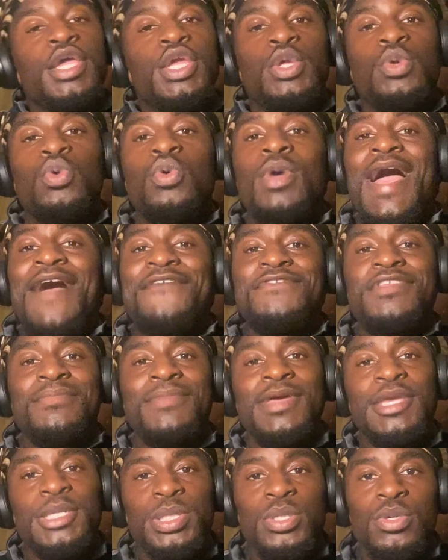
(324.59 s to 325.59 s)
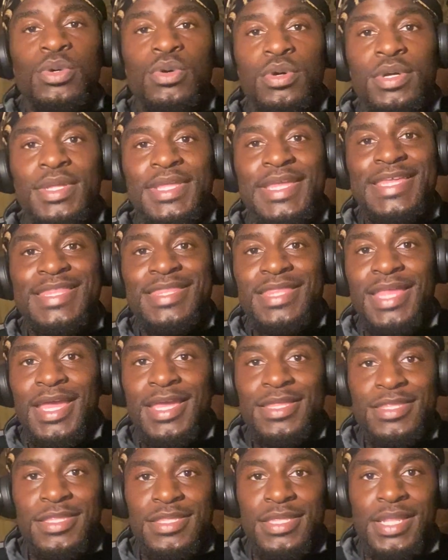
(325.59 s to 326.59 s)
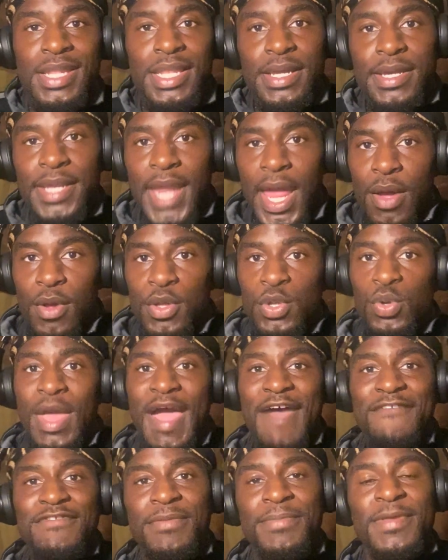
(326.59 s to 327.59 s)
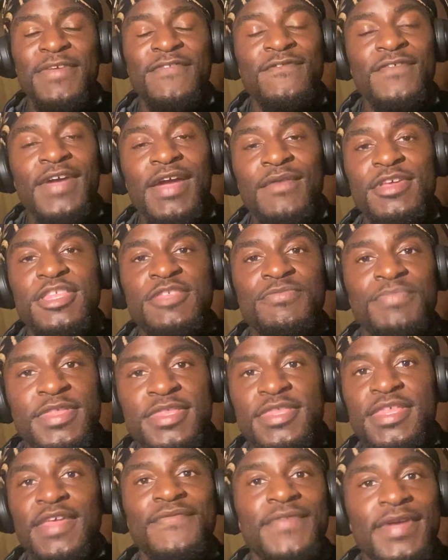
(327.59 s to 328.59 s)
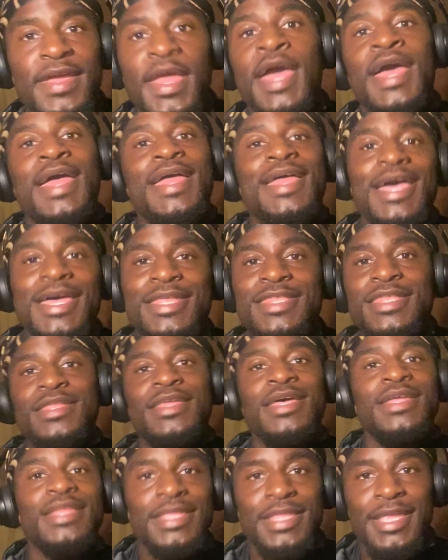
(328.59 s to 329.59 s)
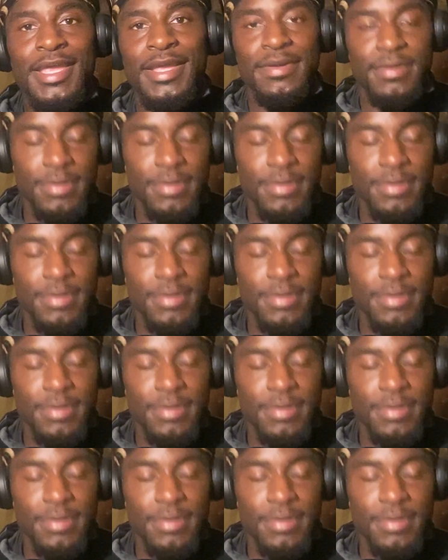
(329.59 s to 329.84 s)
You have to make sure these things is cleared out. You have to be very specific. That's another thing.